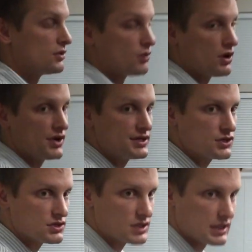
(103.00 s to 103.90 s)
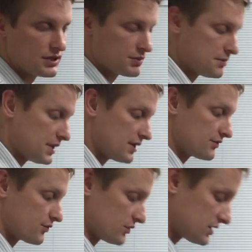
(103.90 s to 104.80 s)
The wall angel is a little bit better
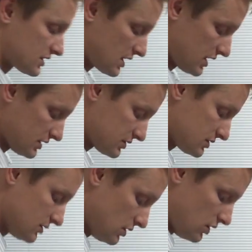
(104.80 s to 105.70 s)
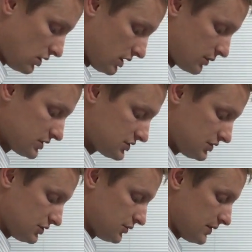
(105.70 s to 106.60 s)
for this case. All I want
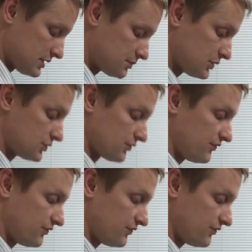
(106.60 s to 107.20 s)
you to do is put your